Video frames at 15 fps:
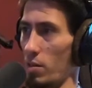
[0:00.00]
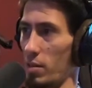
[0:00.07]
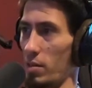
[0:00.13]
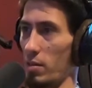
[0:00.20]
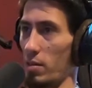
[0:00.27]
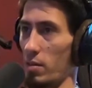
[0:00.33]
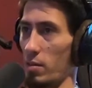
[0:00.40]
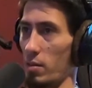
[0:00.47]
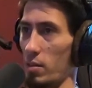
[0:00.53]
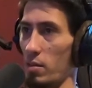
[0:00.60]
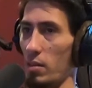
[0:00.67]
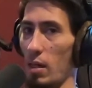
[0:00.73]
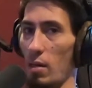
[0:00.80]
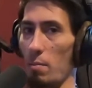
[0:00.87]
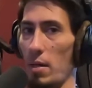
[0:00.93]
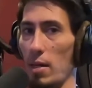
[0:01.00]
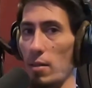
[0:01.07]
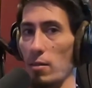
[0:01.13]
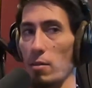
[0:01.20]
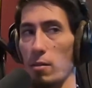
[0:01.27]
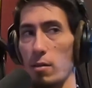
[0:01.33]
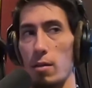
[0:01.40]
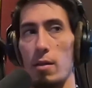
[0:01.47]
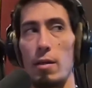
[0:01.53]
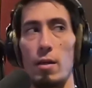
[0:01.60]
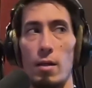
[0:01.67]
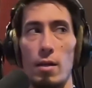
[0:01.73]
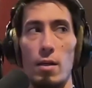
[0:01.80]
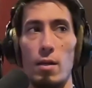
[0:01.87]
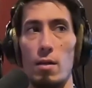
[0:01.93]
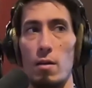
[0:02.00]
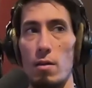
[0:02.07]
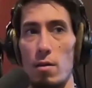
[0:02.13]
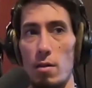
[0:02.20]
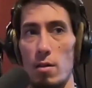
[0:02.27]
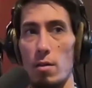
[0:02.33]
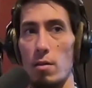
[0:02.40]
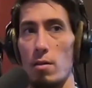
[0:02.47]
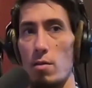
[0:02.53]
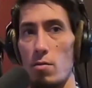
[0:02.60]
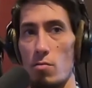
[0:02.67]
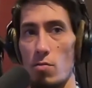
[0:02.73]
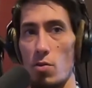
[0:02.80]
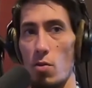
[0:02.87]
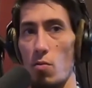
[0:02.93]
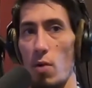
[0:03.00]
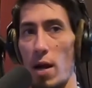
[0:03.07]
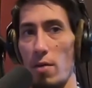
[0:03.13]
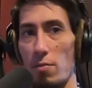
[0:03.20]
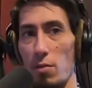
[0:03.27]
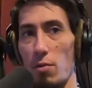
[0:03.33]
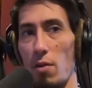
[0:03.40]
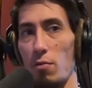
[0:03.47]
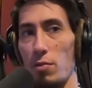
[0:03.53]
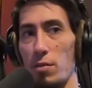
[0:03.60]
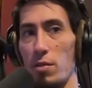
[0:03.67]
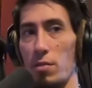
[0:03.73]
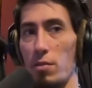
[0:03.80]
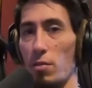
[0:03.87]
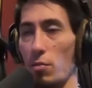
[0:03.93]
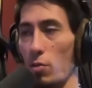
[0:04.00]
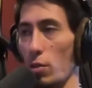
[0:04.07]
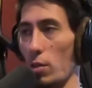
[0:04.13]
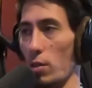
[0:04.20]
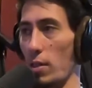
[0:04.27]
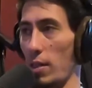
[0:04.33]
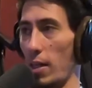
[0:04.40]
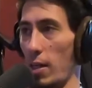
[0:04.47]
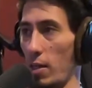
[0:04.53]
is out of balance. So having references is good to kind